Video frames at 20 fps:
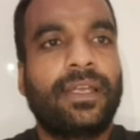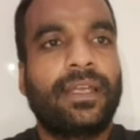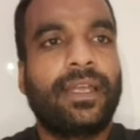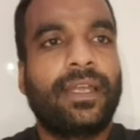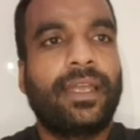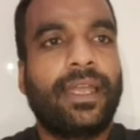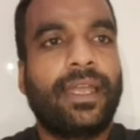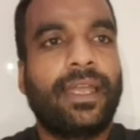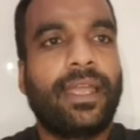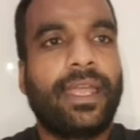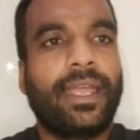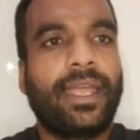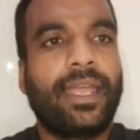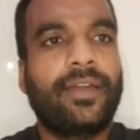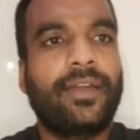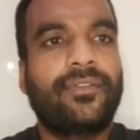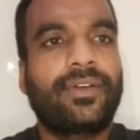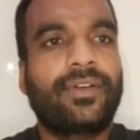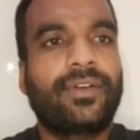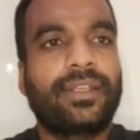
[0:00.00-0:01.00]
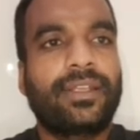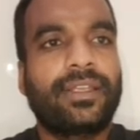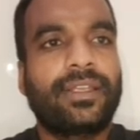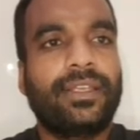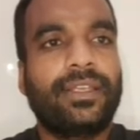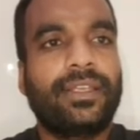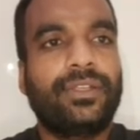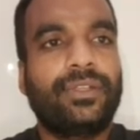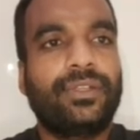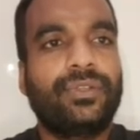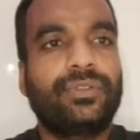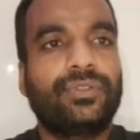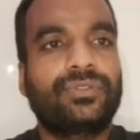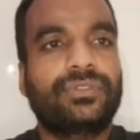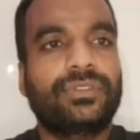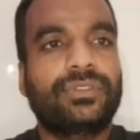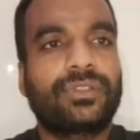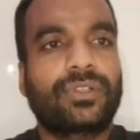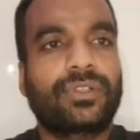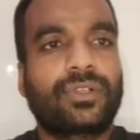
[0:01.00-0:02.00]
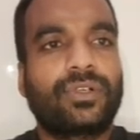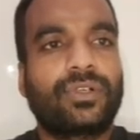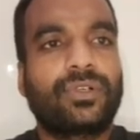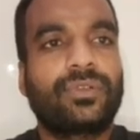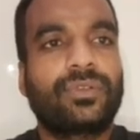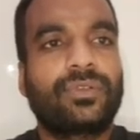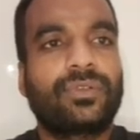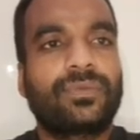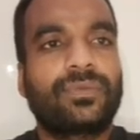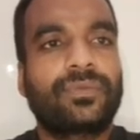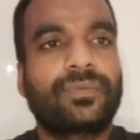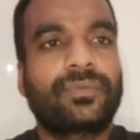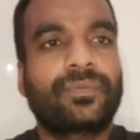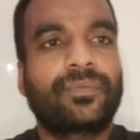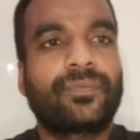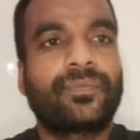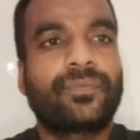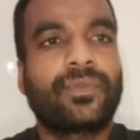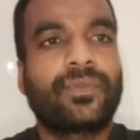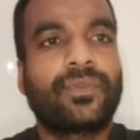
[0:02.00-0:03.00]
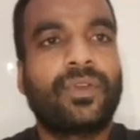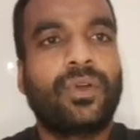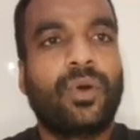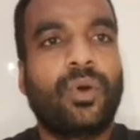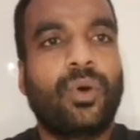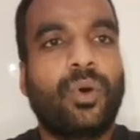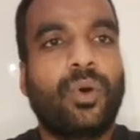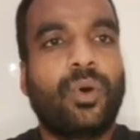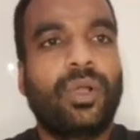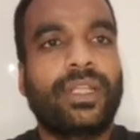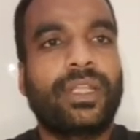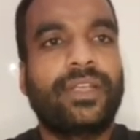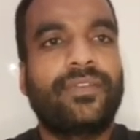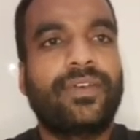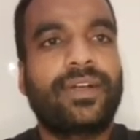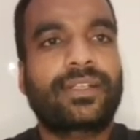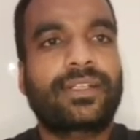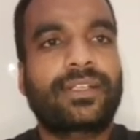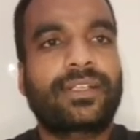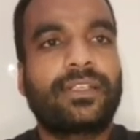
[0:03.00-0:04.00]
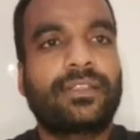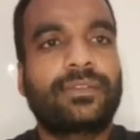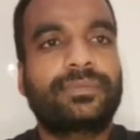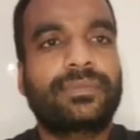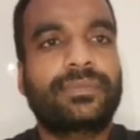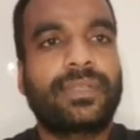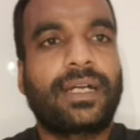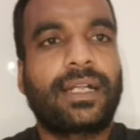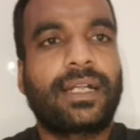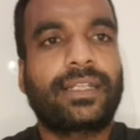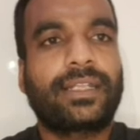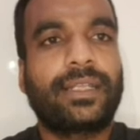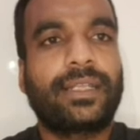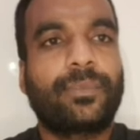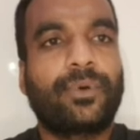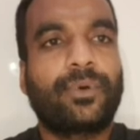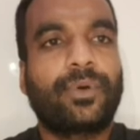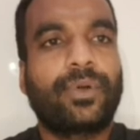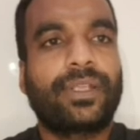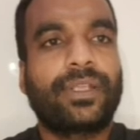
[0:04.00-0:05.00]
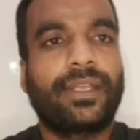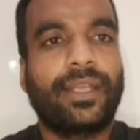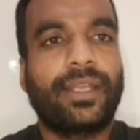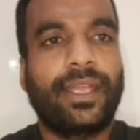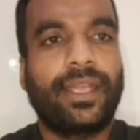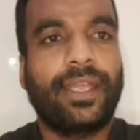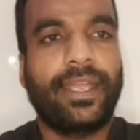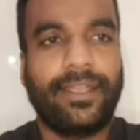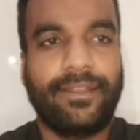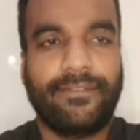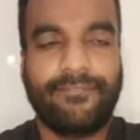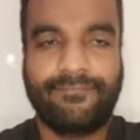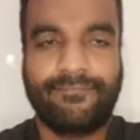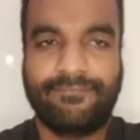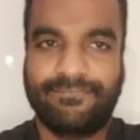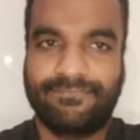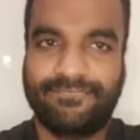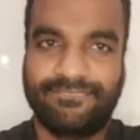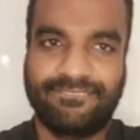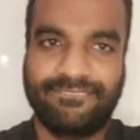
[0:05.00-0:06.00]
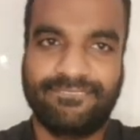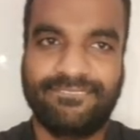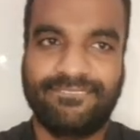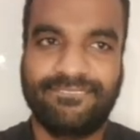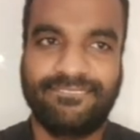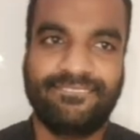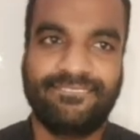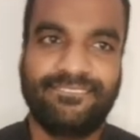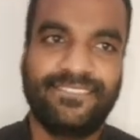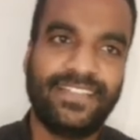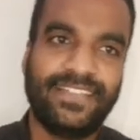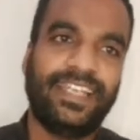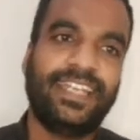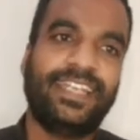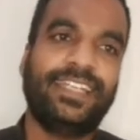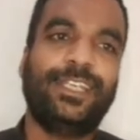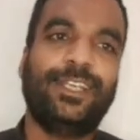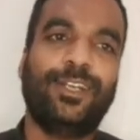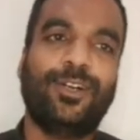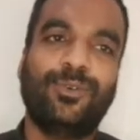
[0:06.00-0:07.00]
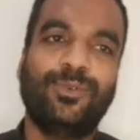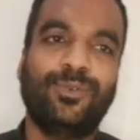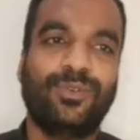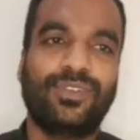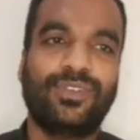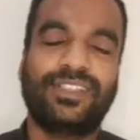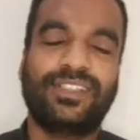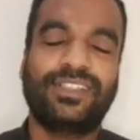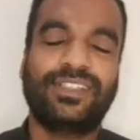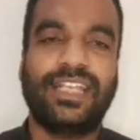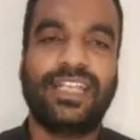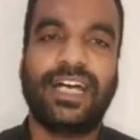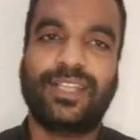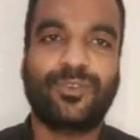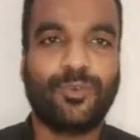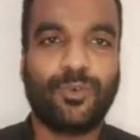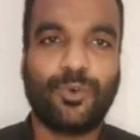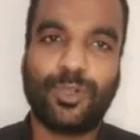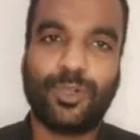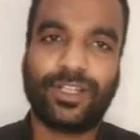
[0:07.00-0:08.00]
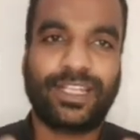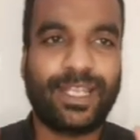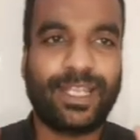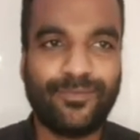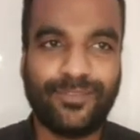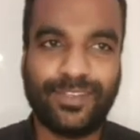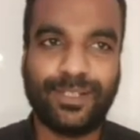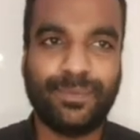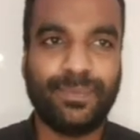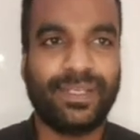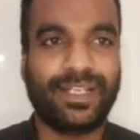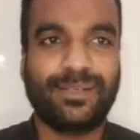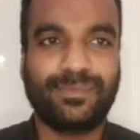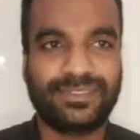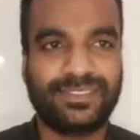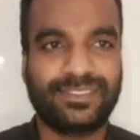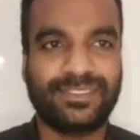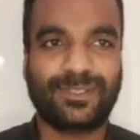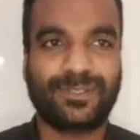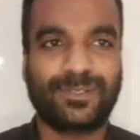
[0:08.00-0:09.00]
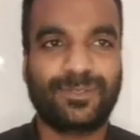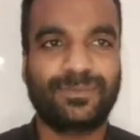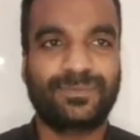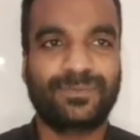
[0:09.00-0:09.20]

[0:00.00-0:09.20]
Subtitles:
A1 into 0 all divided by the starting point A. Anyhow, that whole term will become 0.